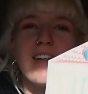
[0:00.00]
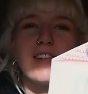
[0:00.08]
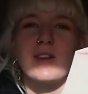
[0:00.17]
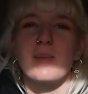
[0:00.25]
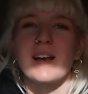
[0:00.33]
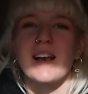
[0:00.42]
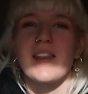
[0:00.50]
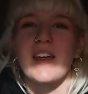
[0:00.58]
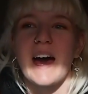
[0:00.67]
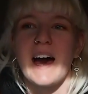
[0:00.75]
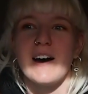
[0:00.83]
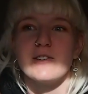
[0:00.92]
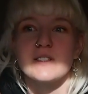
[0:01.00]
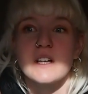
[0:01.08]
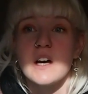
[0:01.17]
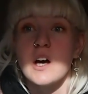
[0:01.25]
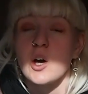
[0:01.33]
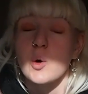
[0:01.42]
in the middle of the house.
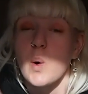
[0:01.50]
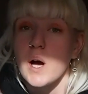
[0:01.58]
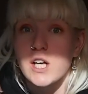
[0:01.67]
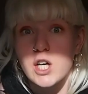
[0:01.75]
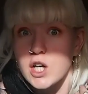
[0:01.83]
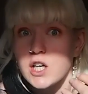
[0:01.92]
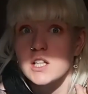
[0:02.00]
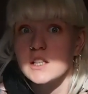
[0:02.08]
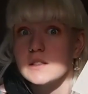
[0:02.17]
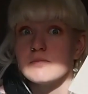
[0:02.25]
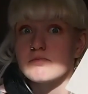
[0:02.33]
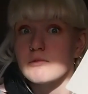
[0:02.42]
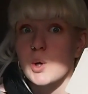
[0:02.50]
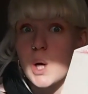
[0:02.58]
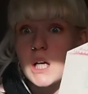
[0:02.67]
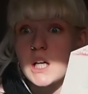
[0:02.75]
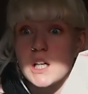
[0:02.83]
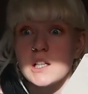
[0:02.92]
Quite good,
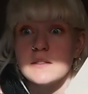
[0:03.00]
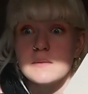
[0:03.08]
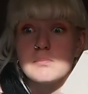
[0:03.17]
quite good.